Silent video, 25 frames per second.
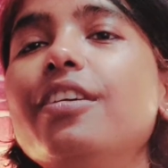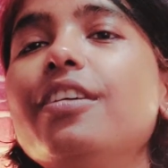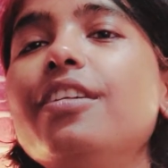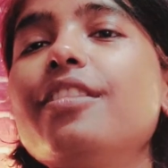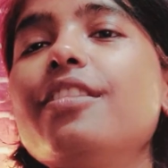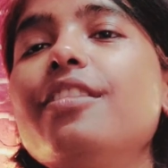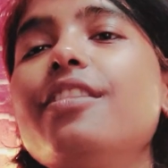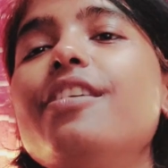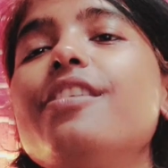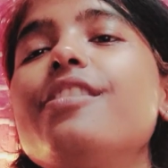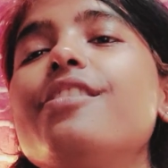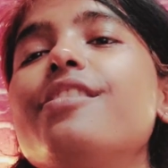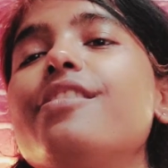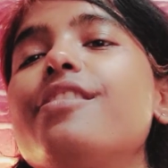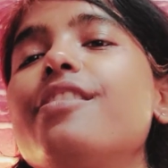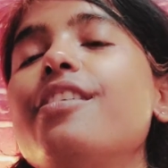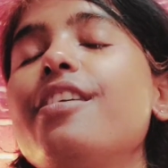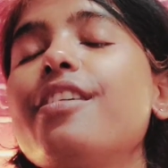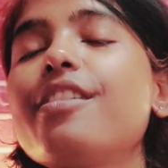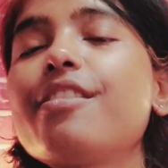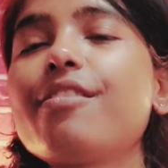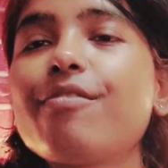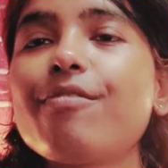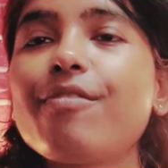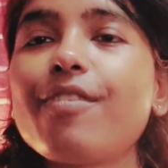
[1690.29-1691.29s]
This
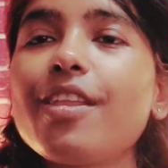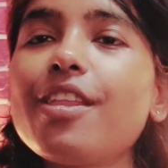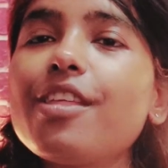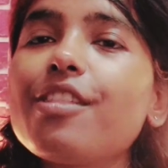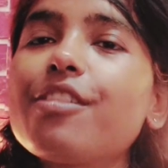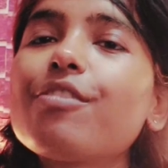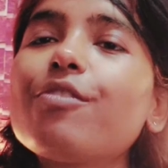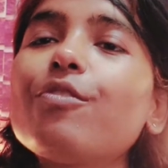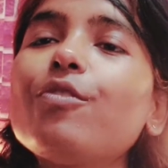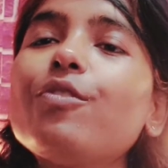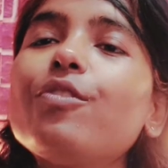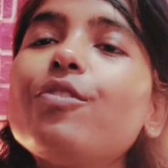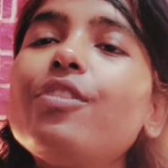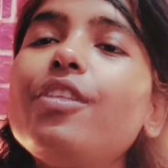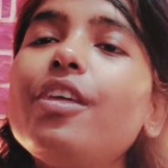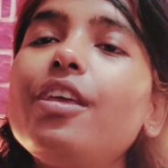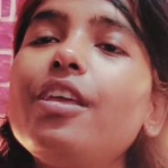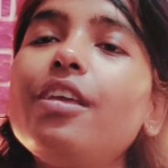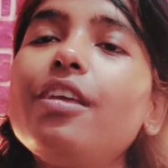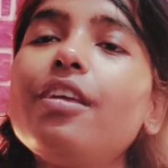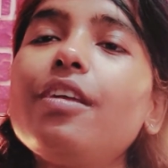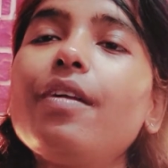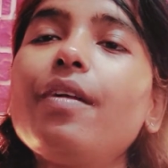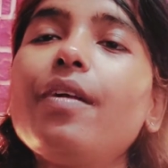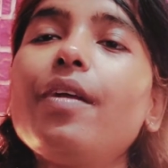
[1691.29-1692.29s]
is very
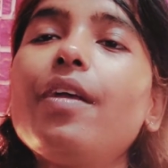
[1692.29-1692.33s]
soothing.